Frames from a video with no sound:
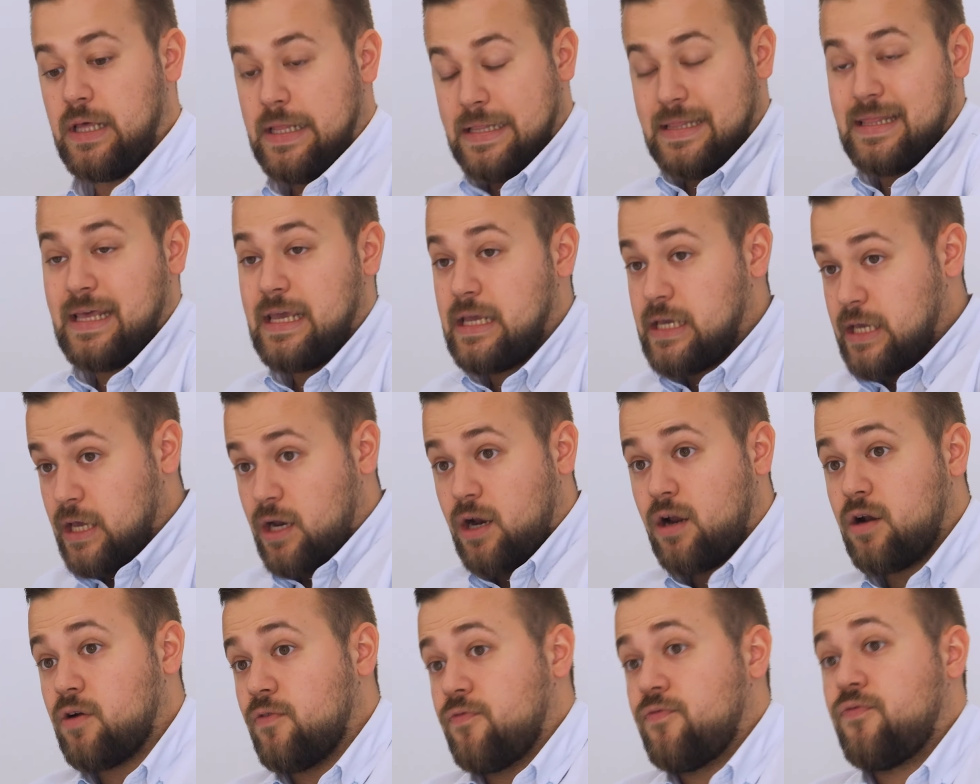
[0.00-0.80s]
They
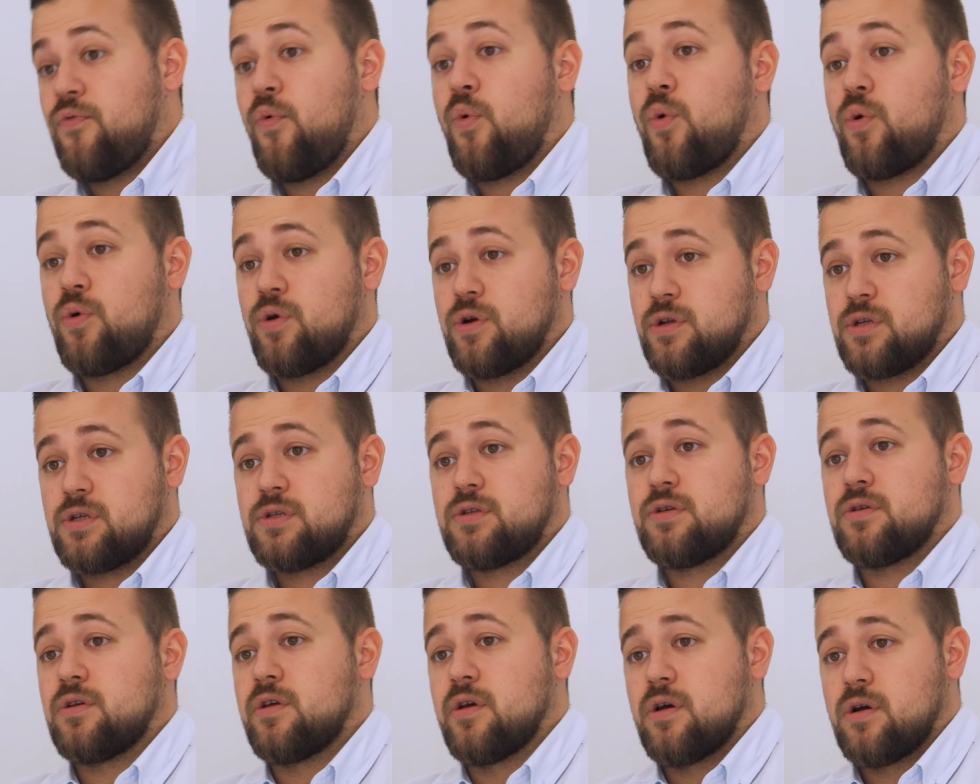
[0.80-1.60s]
cannot afford
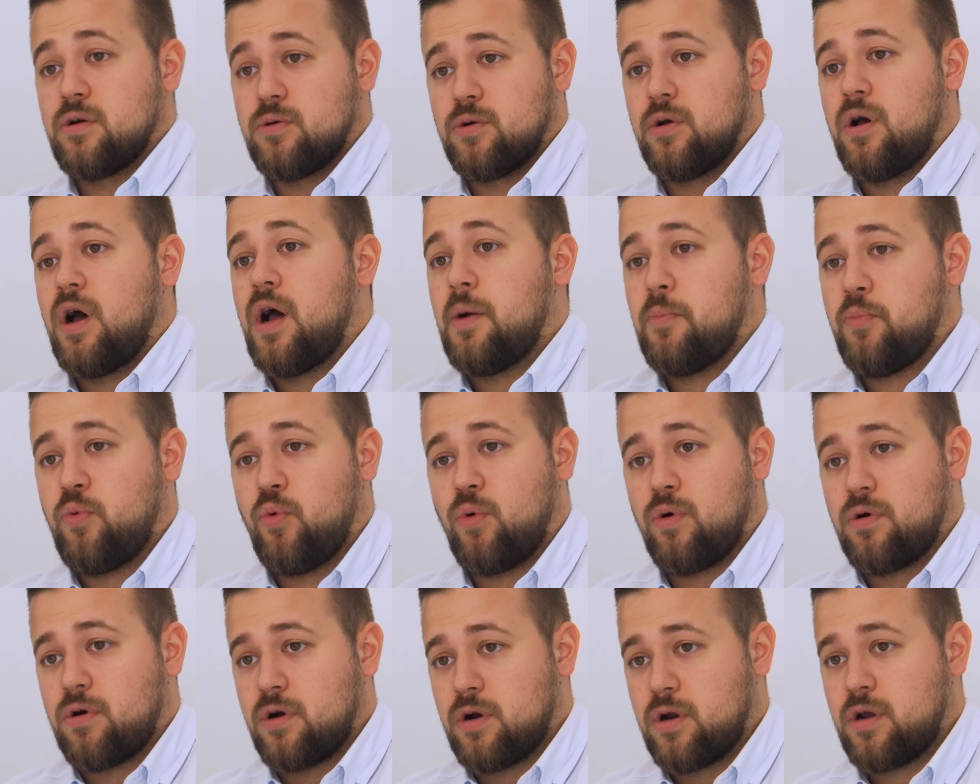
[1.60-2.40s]
to go to
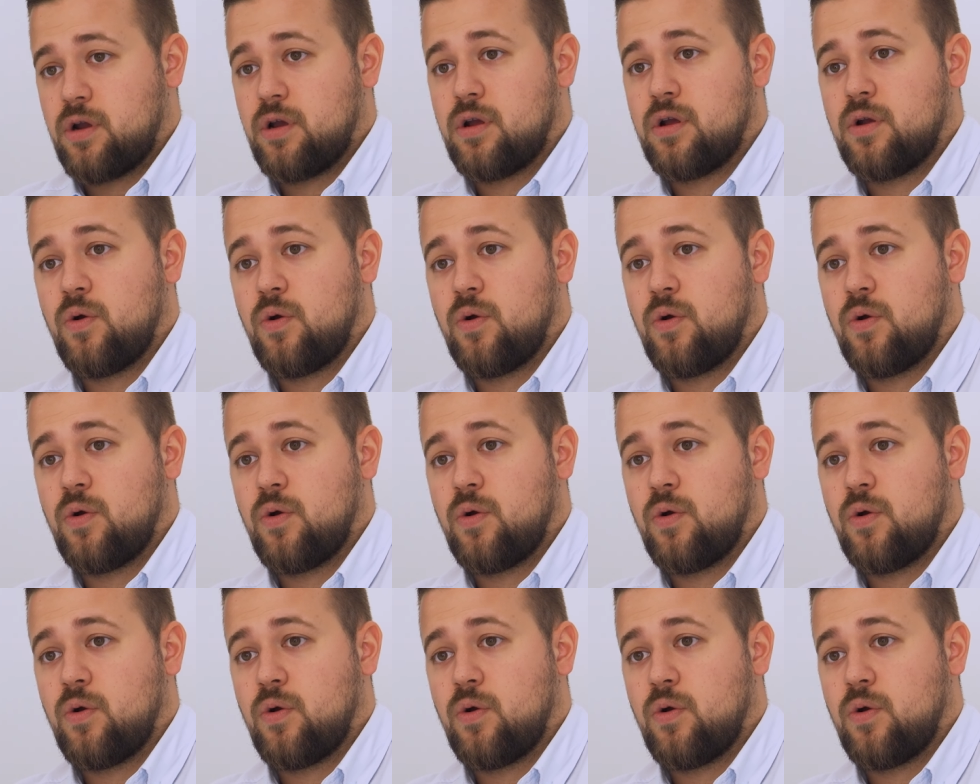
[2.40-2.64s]
Upwork